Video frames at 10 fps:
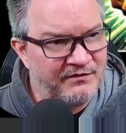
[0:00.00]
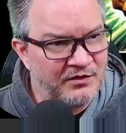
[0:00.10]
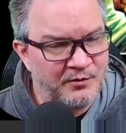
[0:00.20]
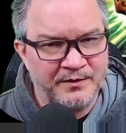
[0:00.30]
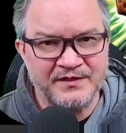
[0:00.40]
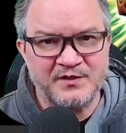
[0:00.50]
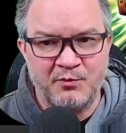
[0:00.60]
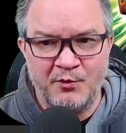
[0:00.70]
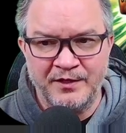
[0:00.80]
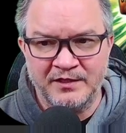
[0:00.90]
a little bit of
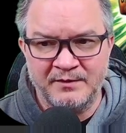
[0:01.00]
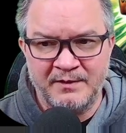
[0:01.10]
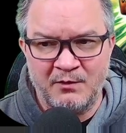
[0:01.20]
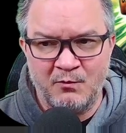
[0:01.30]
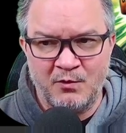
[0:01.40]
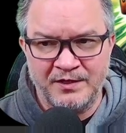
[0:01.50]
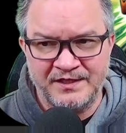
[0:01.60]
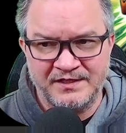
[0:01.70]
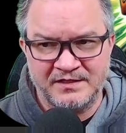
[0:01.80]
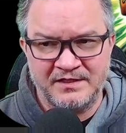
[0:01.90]
spoiler about what
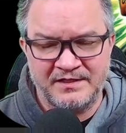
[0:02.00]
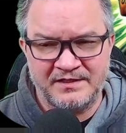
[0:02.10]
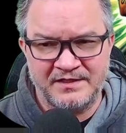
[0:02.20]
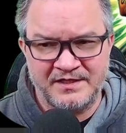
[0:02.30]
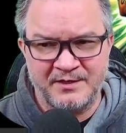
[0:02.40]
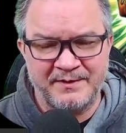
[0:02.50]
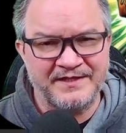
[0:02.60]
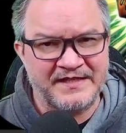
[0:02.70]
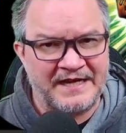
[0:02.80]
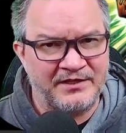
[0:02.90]
he's gonna be
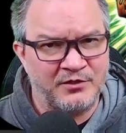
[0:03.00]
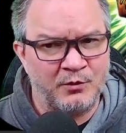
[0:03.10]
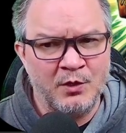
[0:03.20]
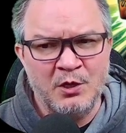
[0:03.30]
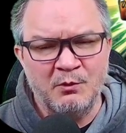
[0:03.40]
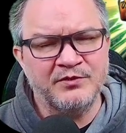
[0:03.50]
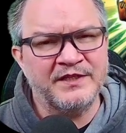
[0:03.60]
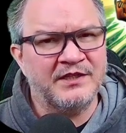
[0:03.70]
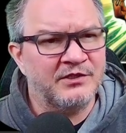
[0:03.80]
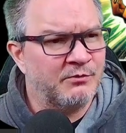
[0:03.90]
designed to do. We'll
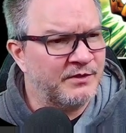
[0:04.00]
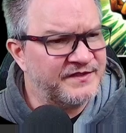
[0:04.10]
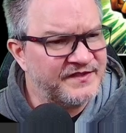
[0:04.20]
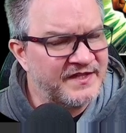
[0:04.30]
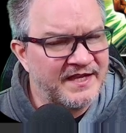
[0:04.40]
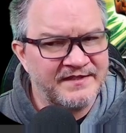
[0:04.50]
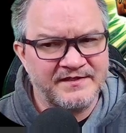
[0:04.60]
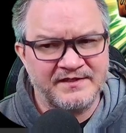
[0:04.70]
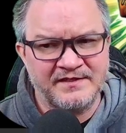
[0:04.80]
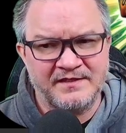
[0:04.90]
take a look at what
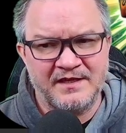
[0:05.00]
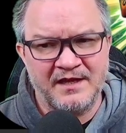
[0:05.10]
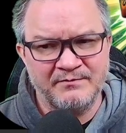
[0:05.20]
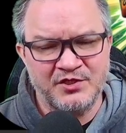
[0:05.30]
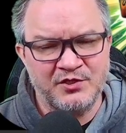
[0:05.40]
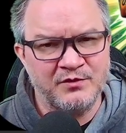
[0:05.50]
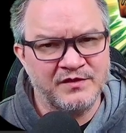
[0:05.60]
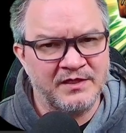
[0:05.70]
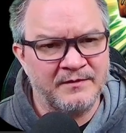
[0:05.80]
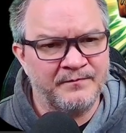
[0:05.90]
sets I'm
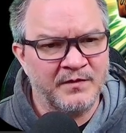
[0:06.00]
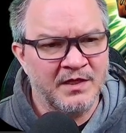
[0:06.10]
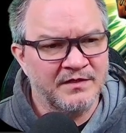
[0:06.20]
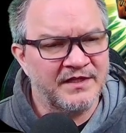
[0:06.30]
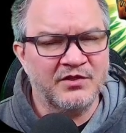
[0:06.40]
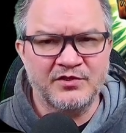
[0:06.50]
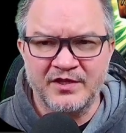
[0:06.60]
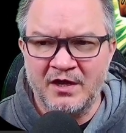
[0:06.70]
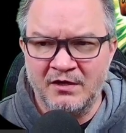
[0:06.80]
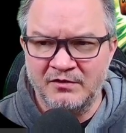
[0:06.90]
choosing. Take a look at the
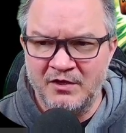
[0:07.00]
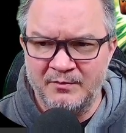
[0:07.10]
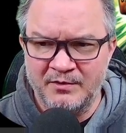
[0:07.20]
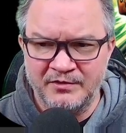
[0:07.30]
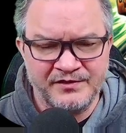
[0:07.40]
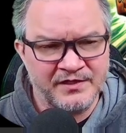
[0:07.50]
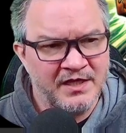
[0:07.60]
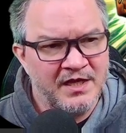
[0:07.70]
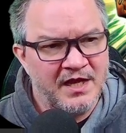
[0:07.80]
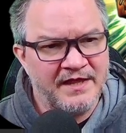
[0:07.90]
hard numbers,
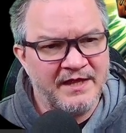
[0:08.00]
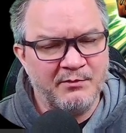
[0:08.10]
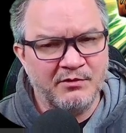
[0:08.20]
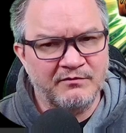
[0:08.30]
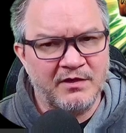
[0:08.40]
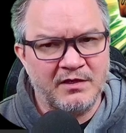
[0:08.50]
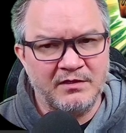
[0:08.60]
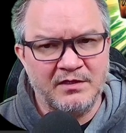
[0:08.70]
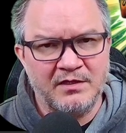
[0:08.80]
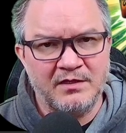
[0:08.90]
and then we'll run
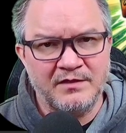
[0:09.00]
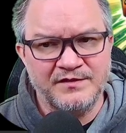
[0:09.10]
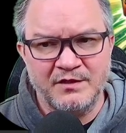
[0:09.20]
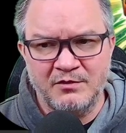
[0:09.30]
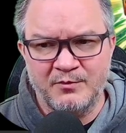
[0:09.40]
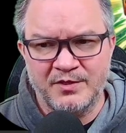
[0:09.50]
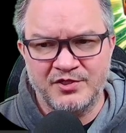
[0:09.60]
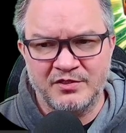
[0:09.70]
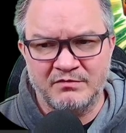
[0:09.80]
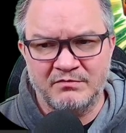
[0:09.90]
a solo mission.